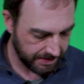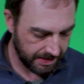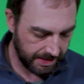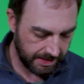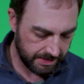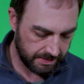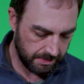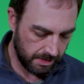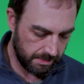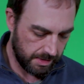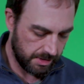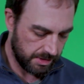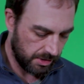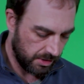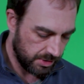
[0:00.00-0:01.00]
nice. Well,
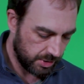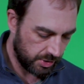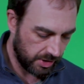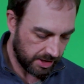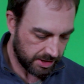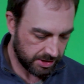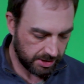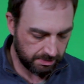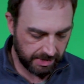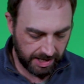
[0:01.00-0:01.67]
there's our instruction